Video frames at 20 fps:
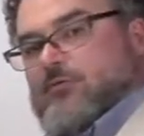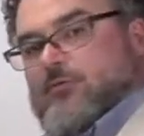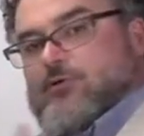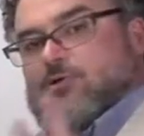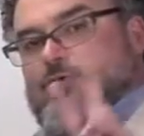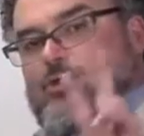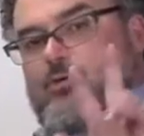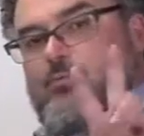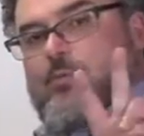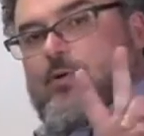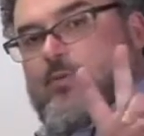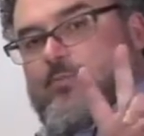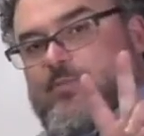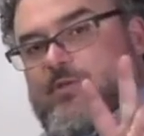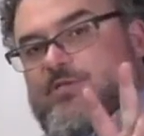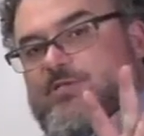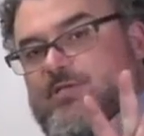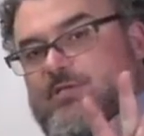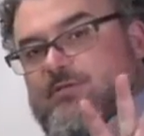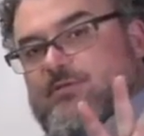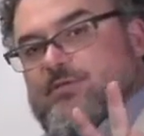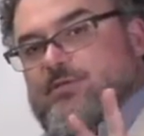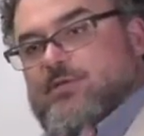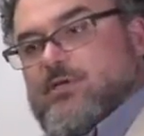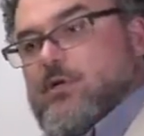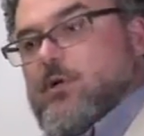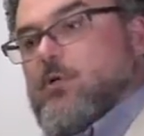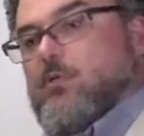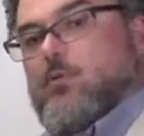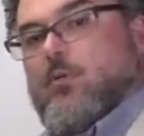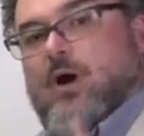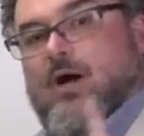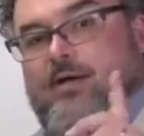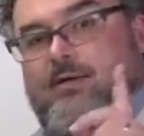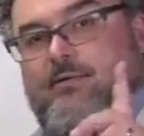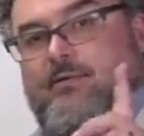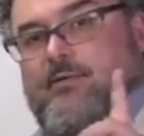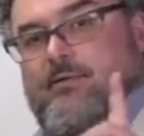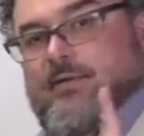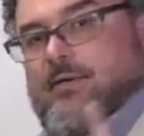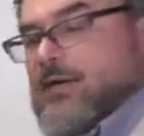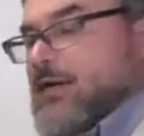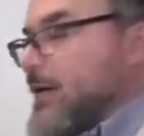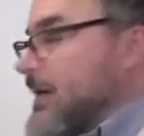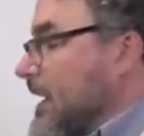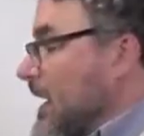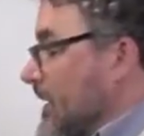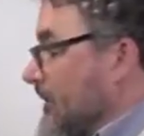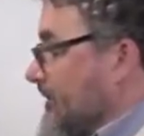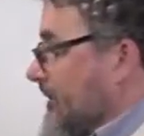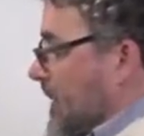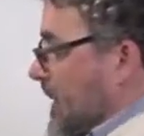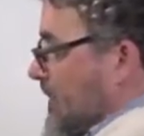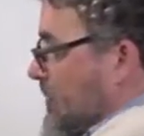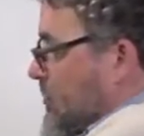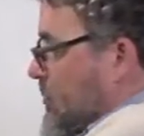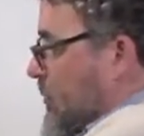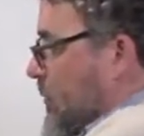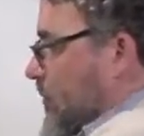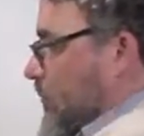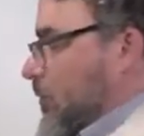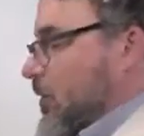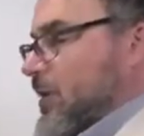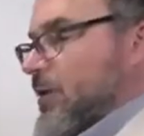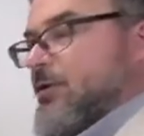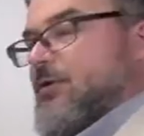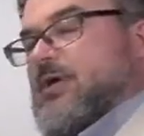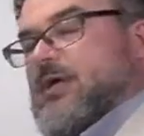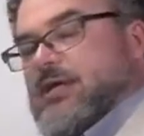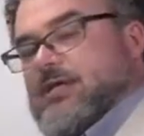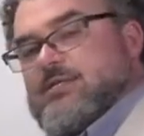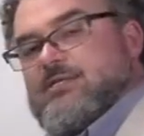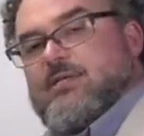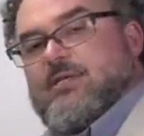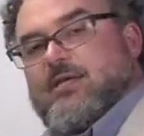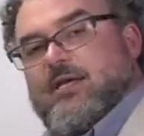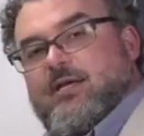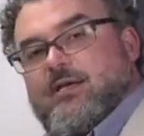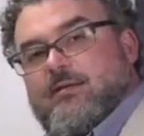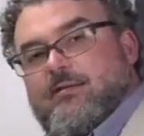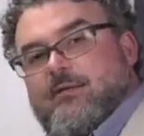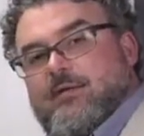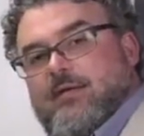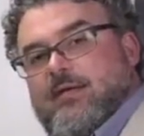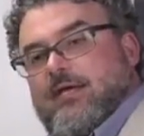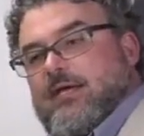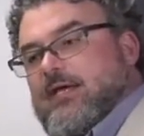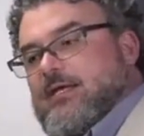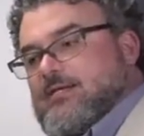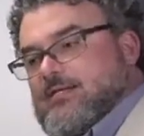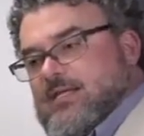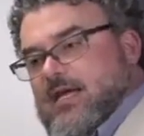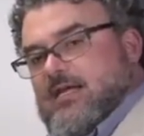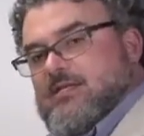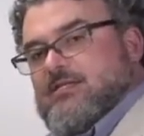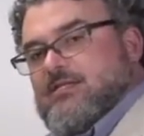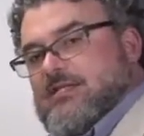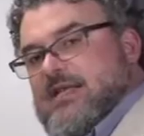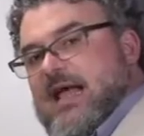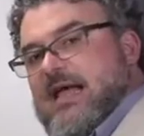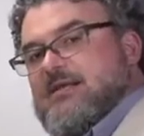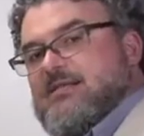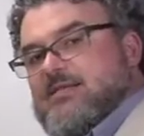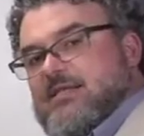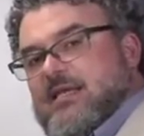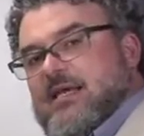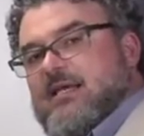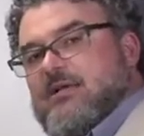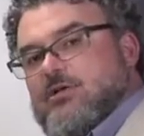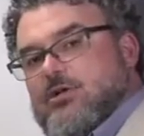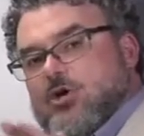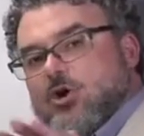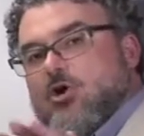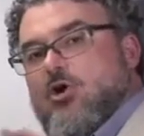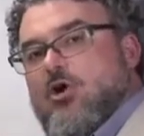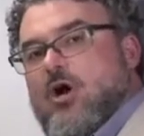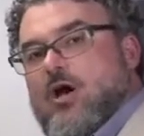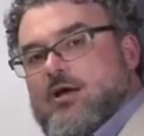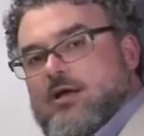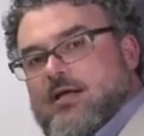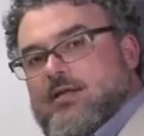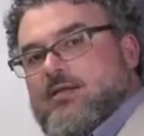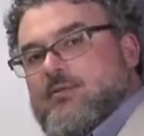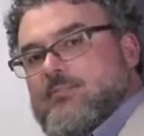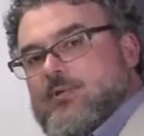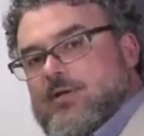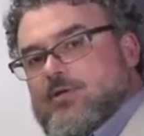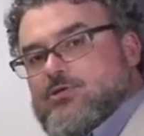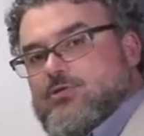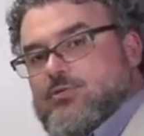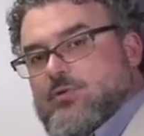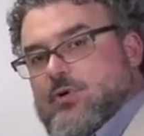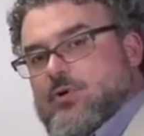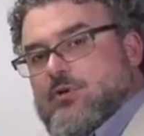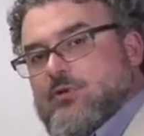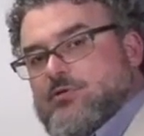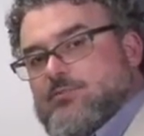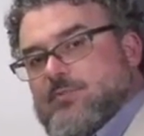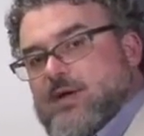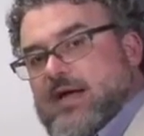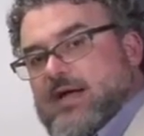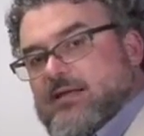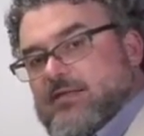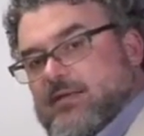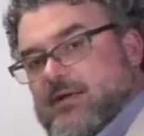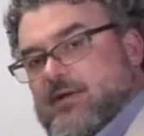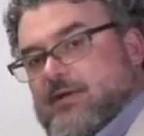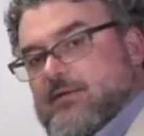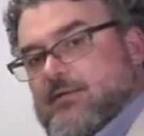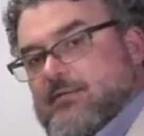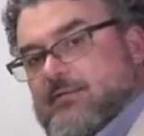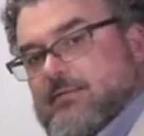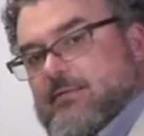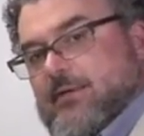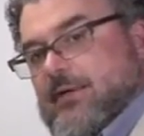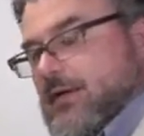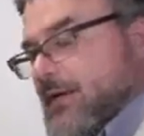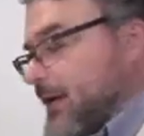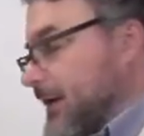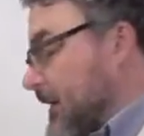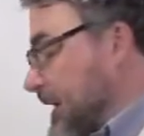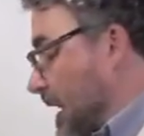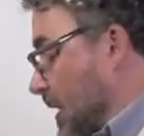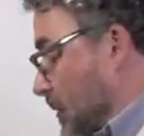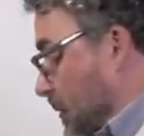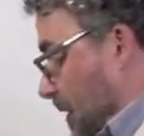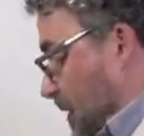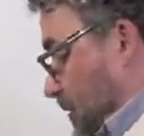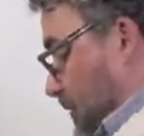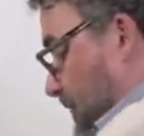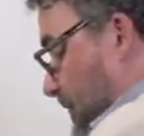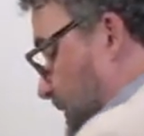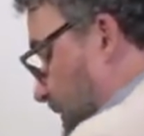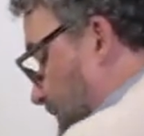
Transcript: for two purposes. One, it feeds through the printer easily. It tends not to get caught on the pinch rollers back there. Now, when you've